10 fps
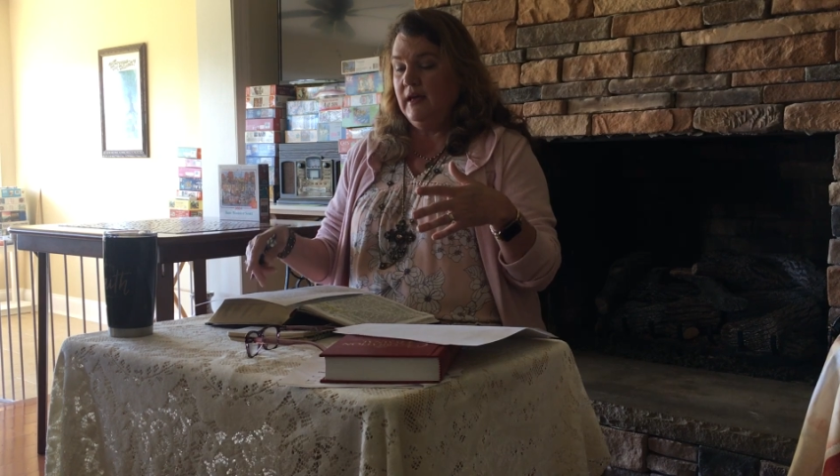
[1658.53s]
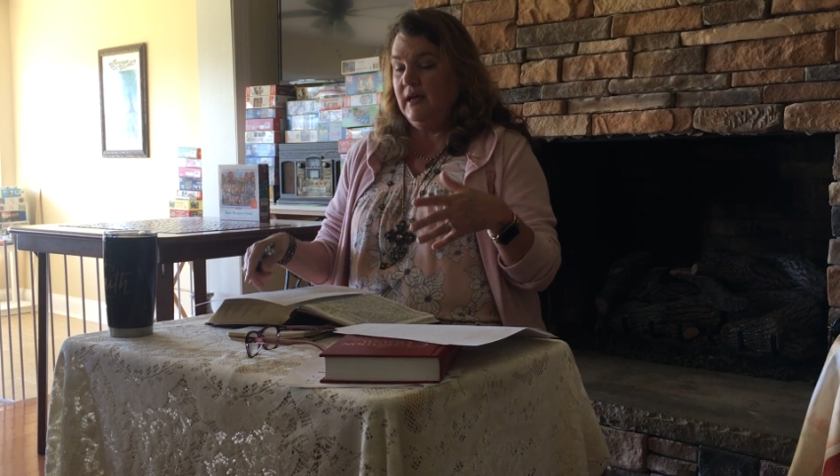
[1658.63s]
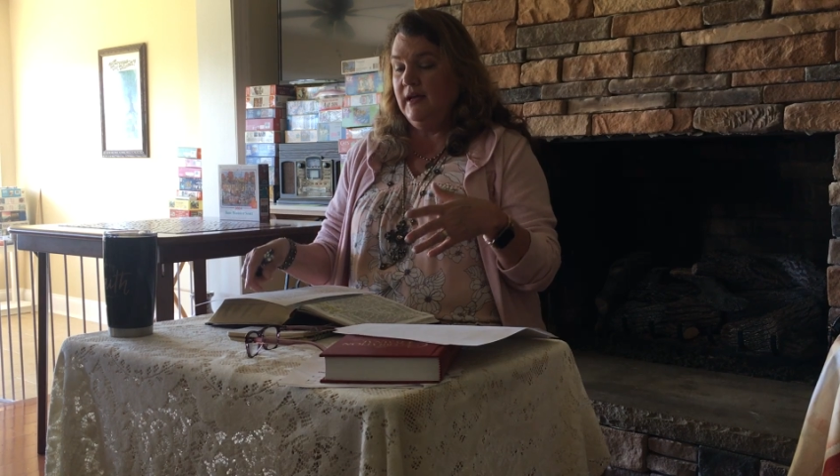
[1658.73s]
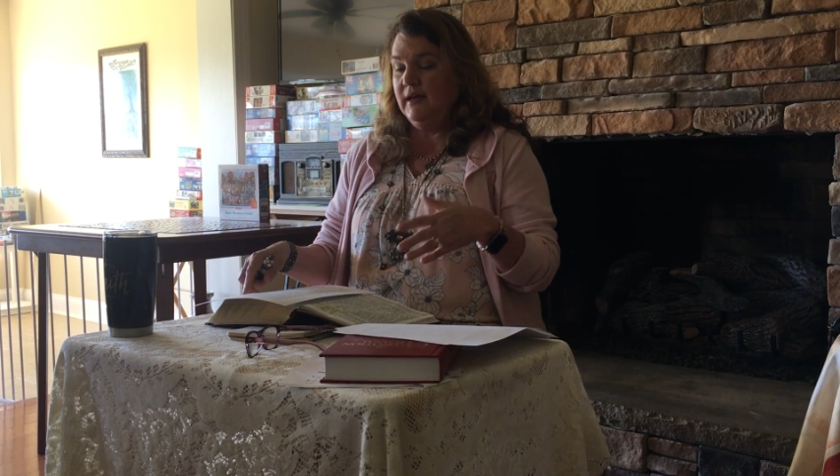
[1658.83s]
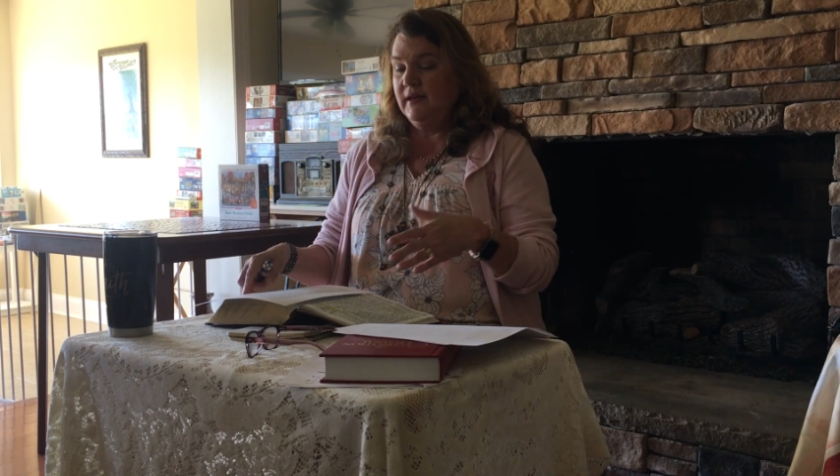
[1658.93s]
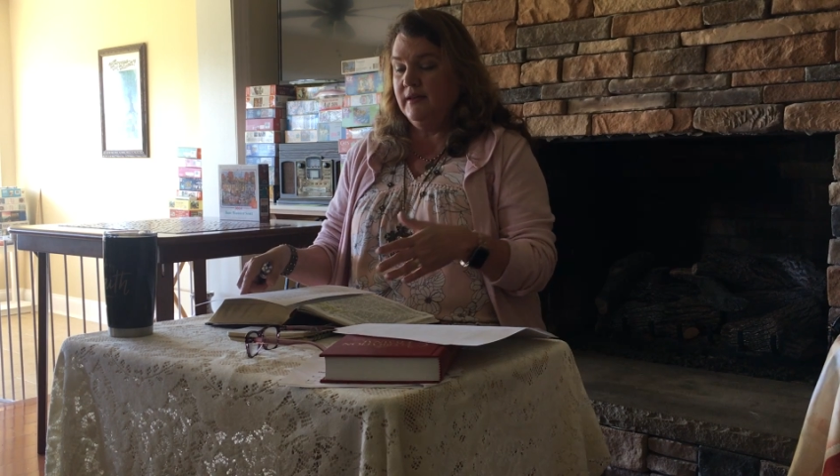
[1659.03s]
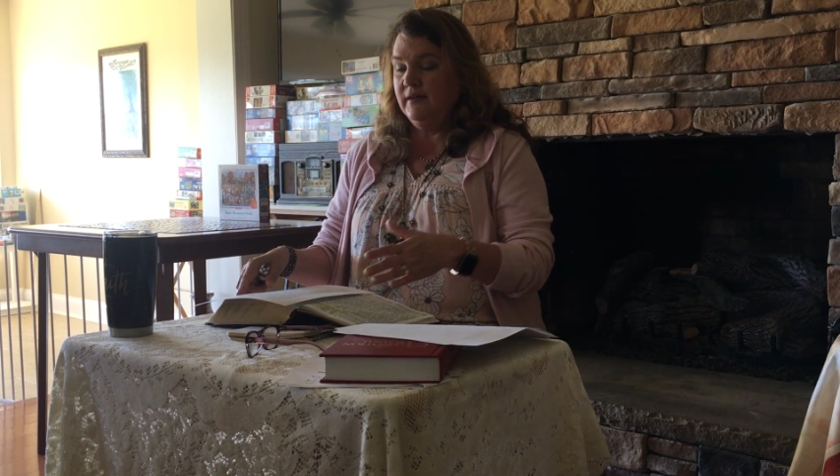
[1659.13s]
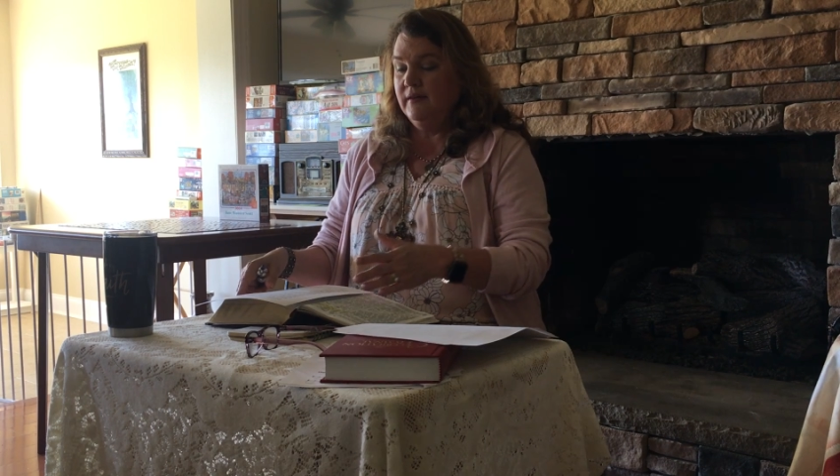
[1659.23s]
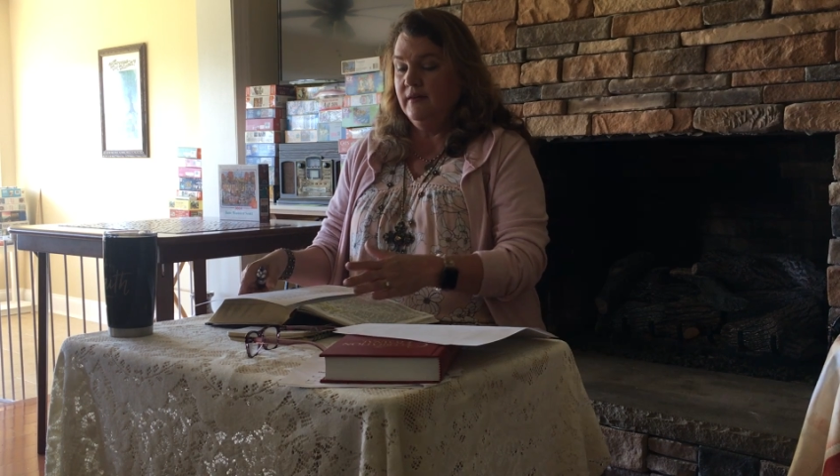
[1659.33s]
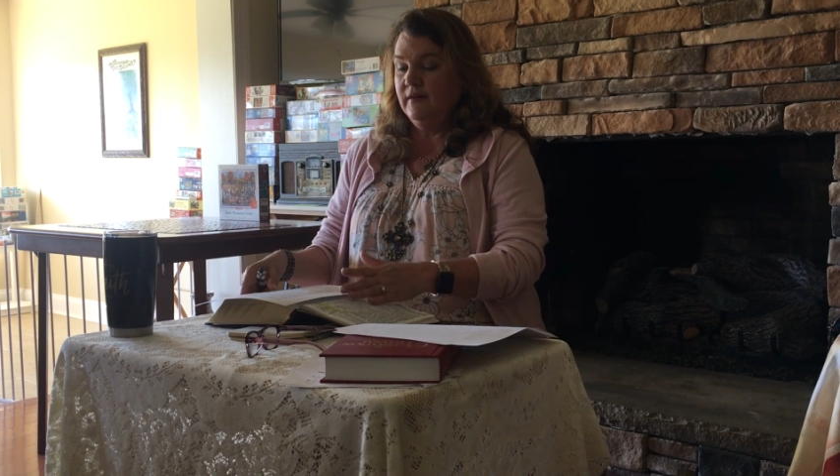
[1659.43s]
and
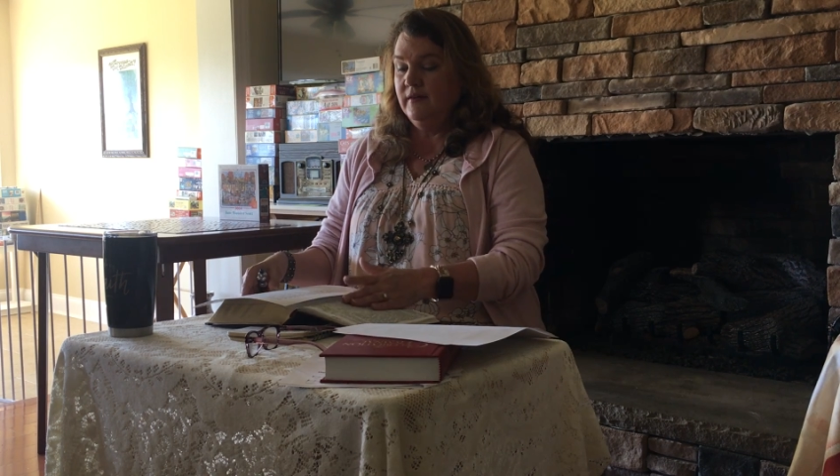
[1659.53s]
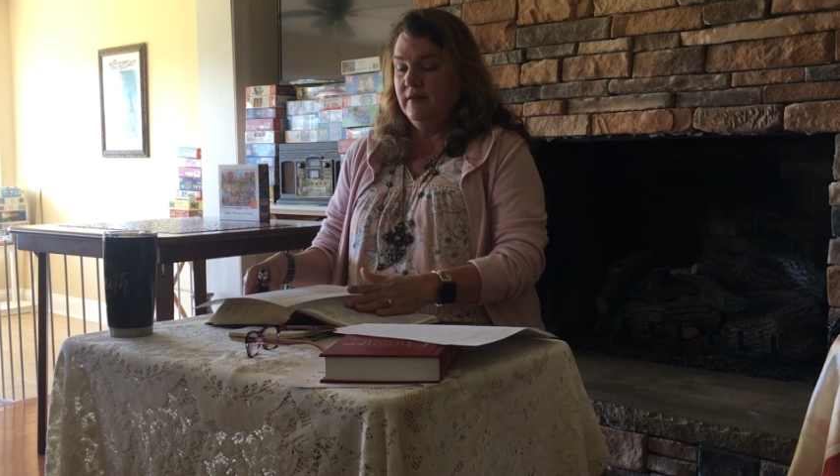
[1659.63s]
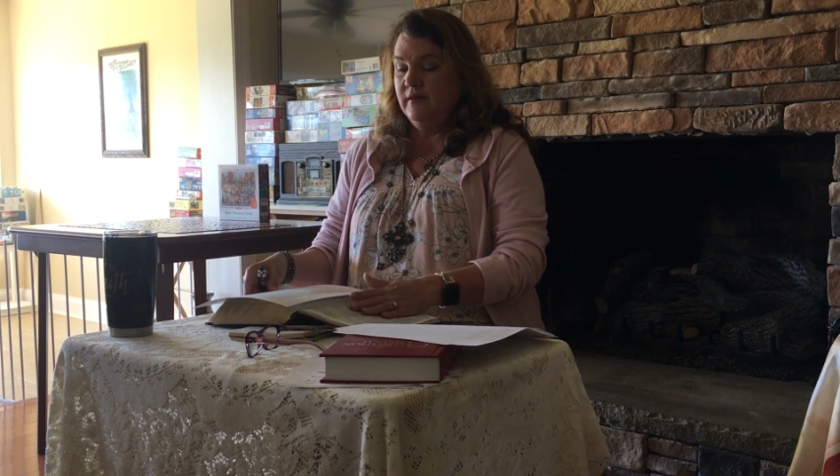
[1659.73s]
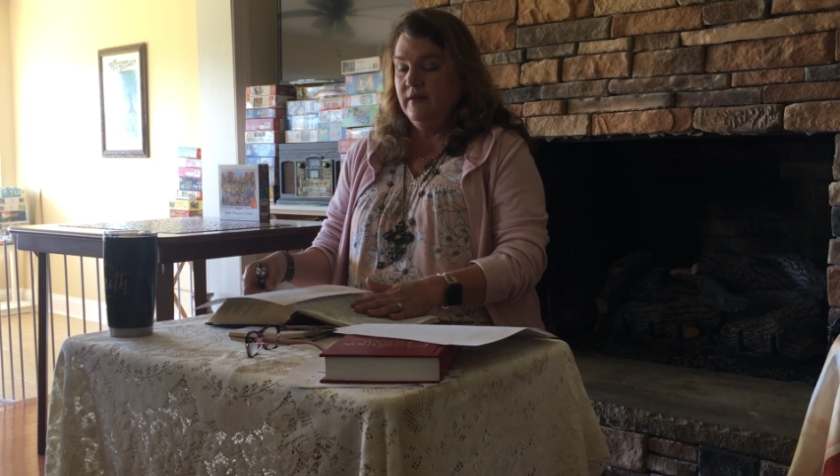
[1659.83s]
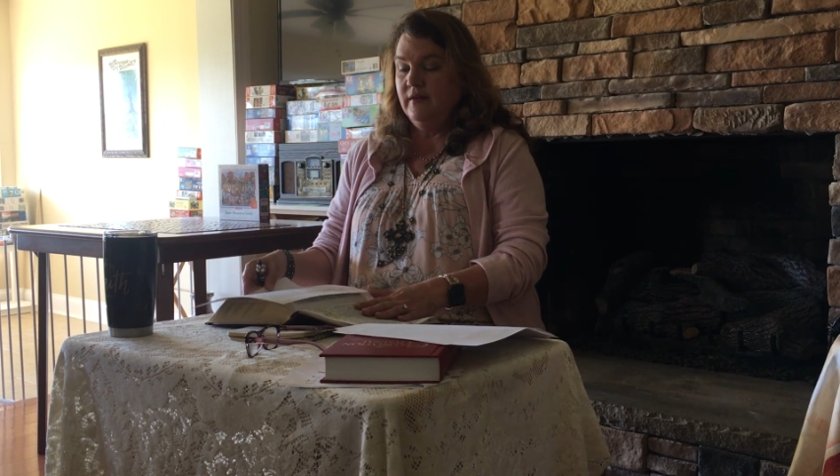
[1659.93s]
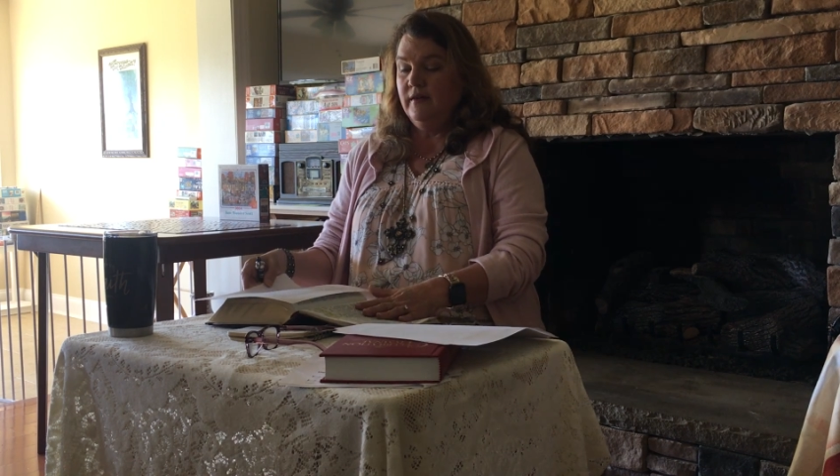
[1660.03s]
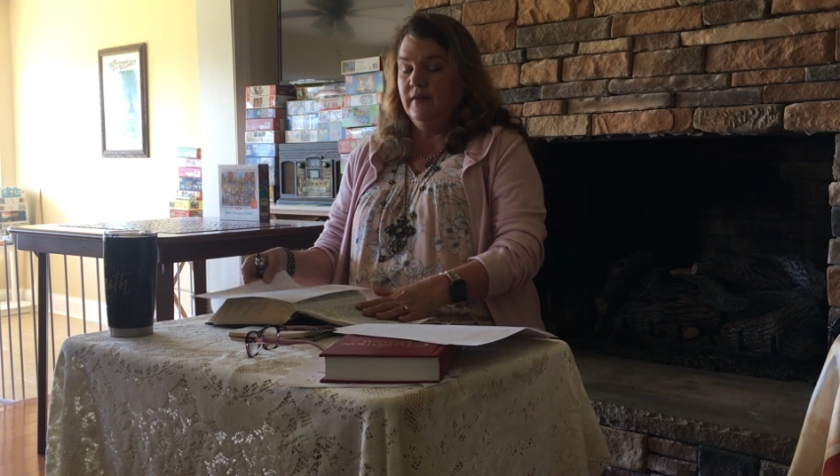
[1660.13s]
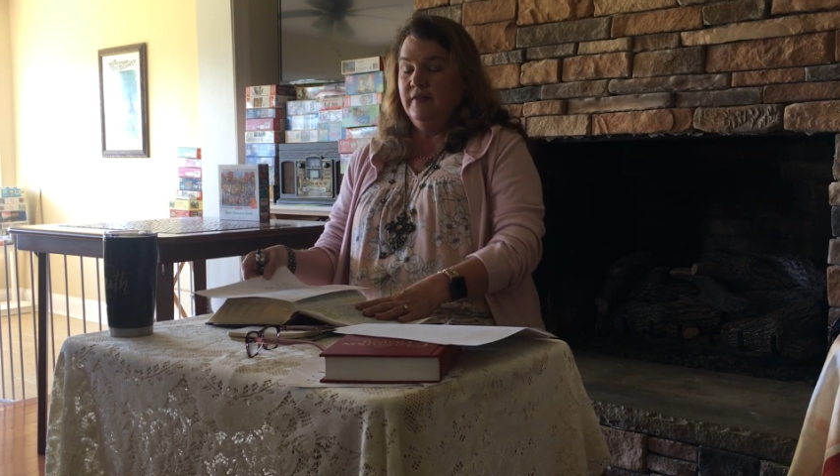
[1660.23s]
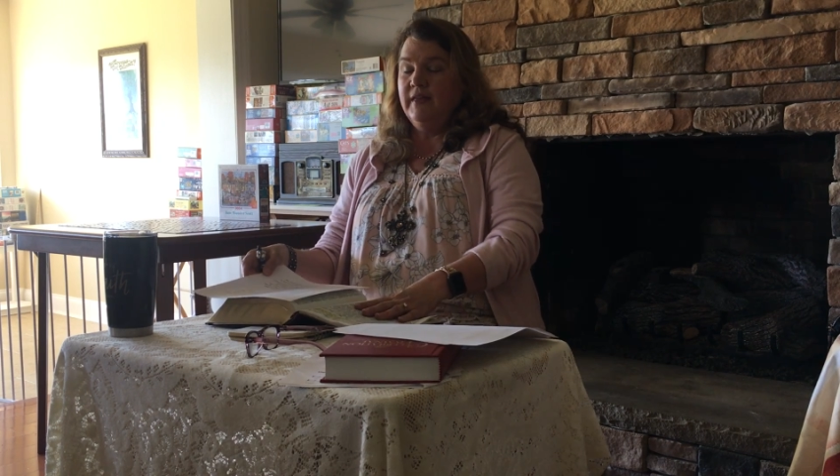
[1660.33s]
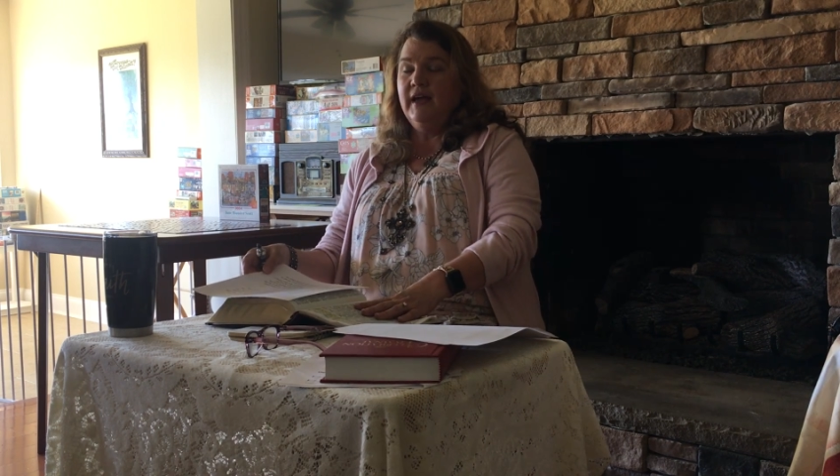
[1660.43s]

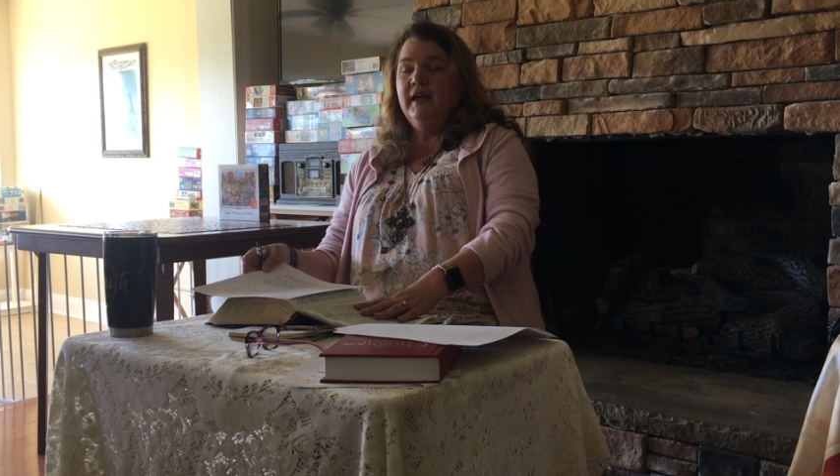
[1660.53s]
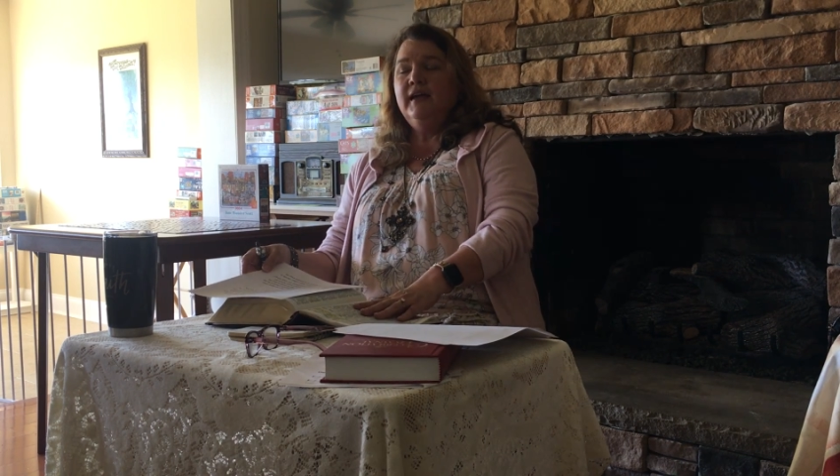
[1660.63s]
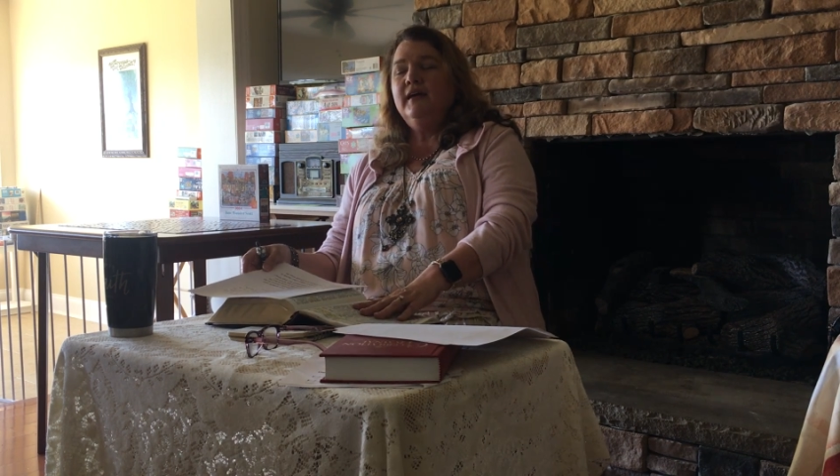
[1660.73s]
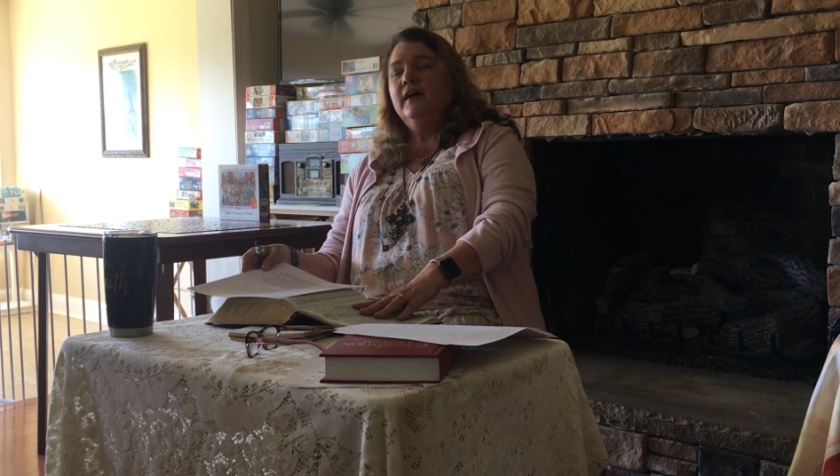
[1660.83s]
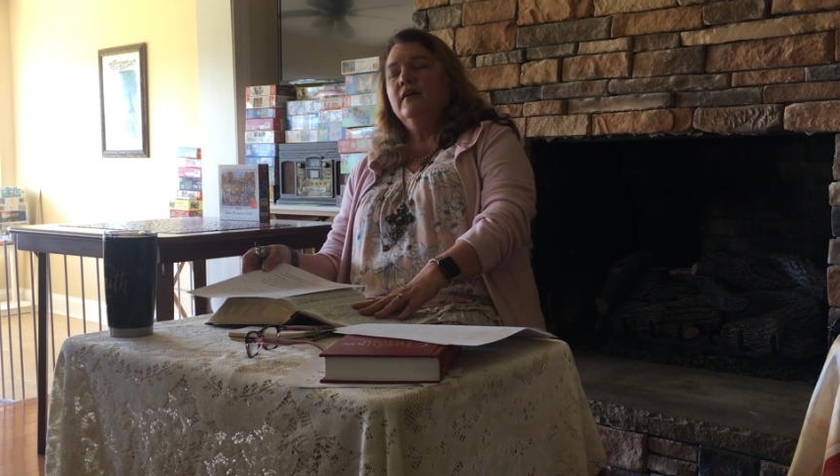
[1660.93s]
they